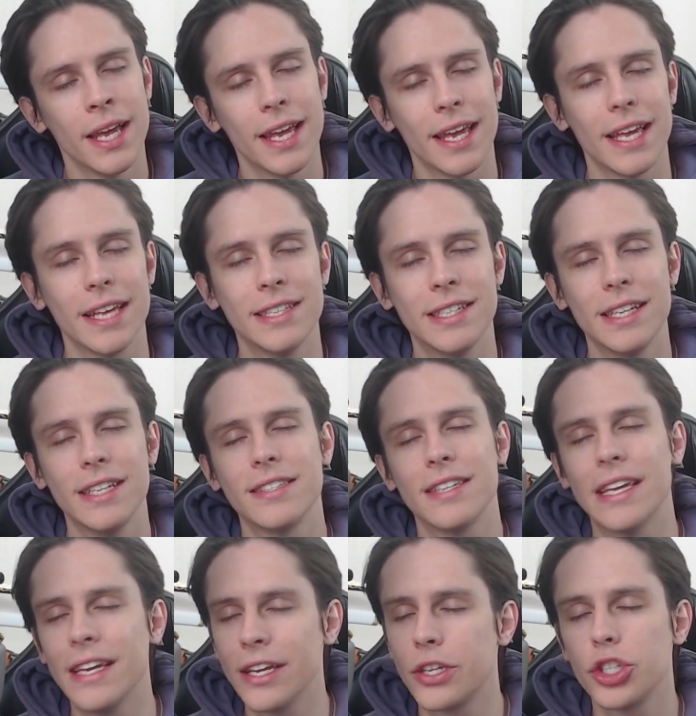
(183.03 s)
is it is
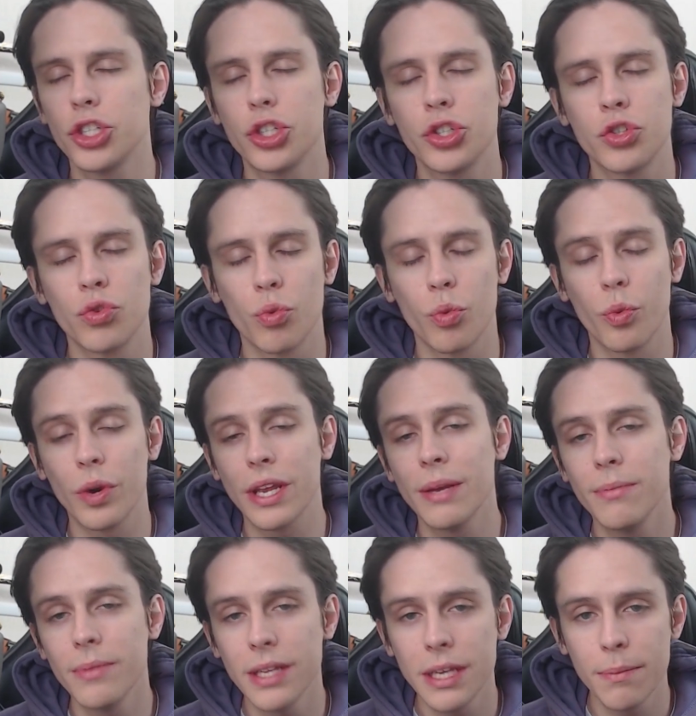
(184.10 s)
an
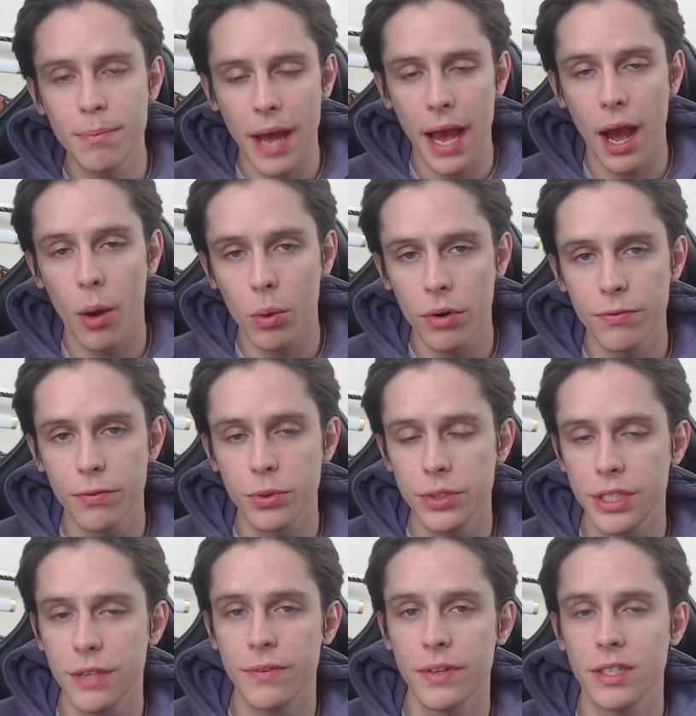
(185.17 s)
extremely powerful
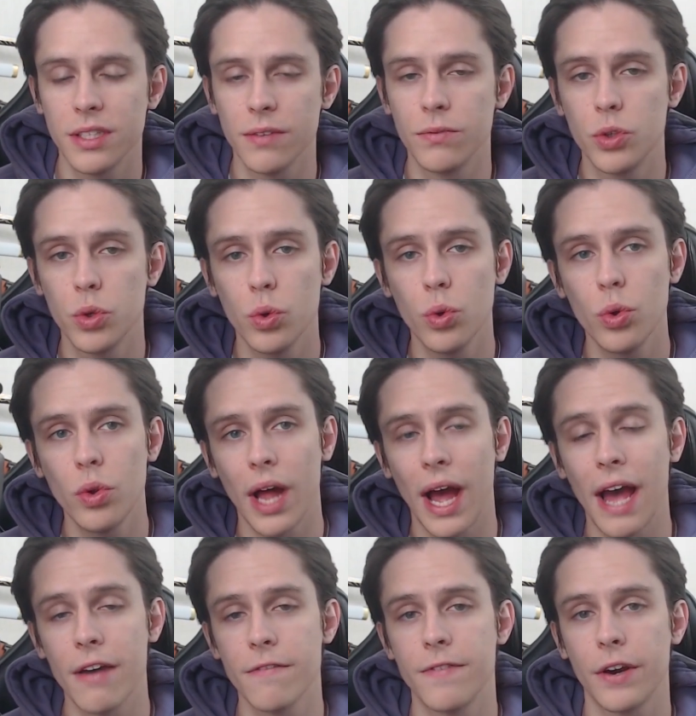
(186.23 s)
defensive tool
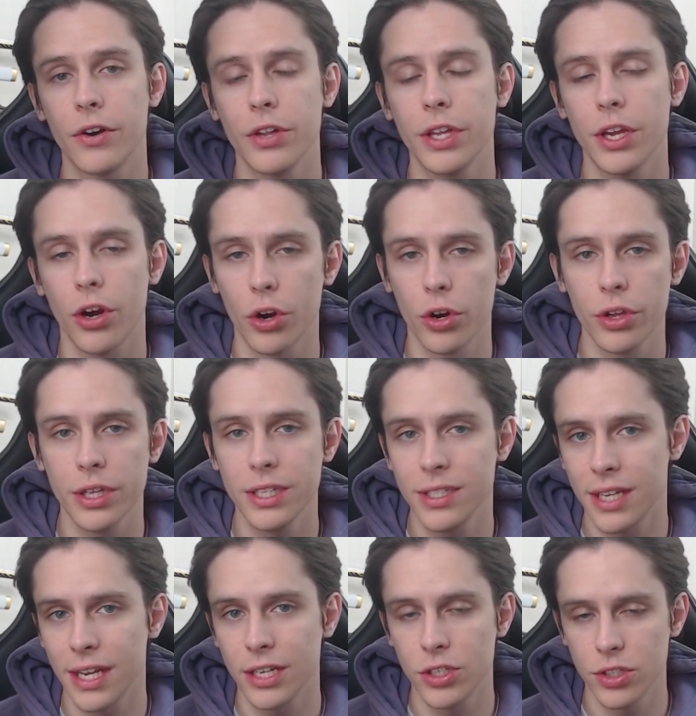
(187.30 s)
at very early
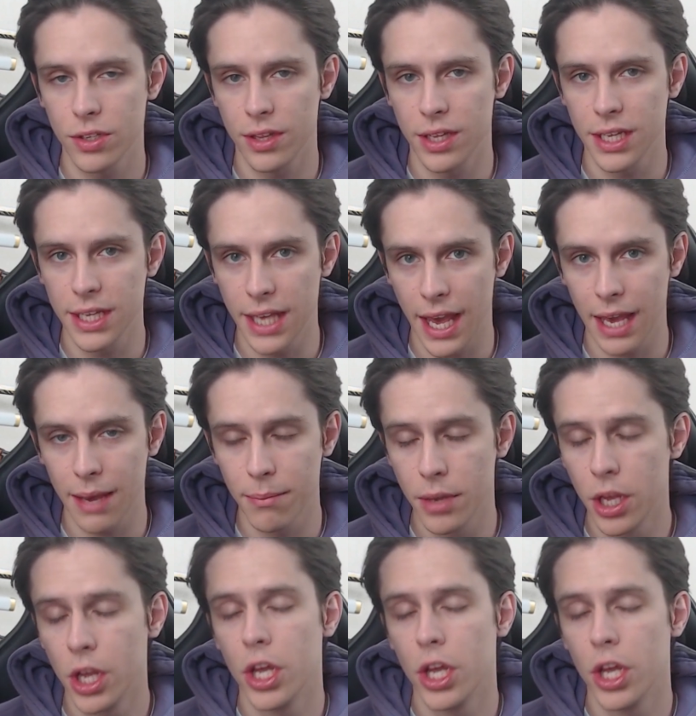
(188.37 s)
stages of the game.